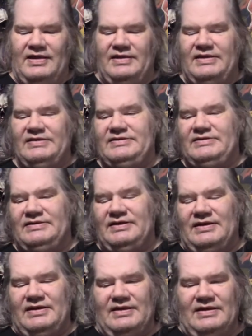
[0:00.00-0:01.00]
This
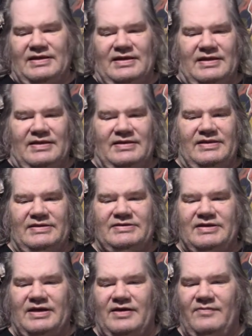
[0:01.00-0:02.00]

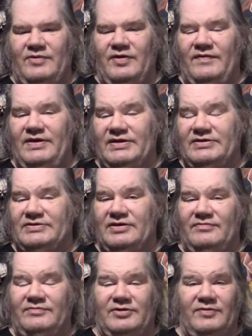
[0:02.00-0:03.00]
movie is
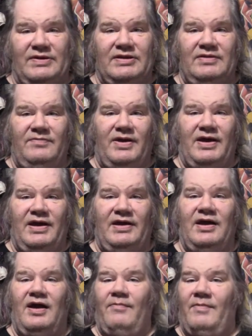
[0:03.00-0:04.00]
directed by
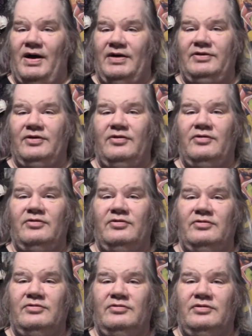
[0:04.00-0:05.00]
Amando
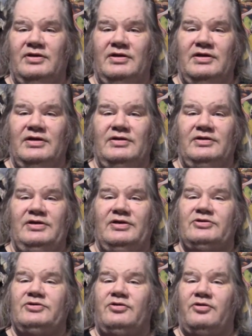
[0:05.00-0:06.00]
De
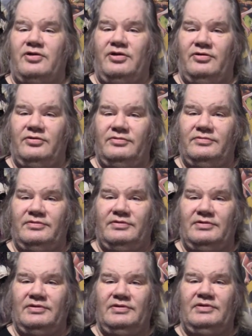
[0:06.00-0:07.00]
Ossorio.
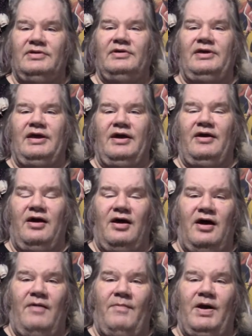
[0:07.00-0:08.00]
Yeah,
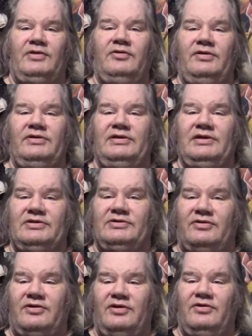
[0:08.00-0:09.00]
Amando De
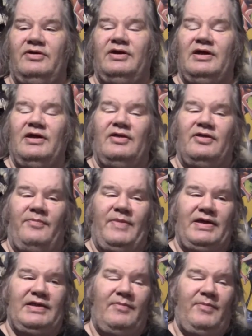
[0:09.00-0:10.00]
Ossorio. The
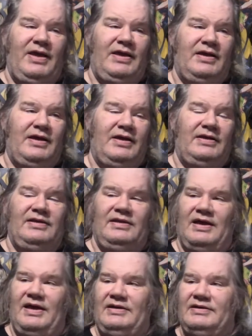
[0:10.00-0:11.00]
man that made
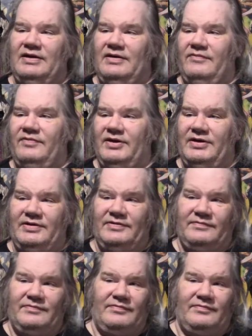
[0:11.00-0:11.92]
Night of the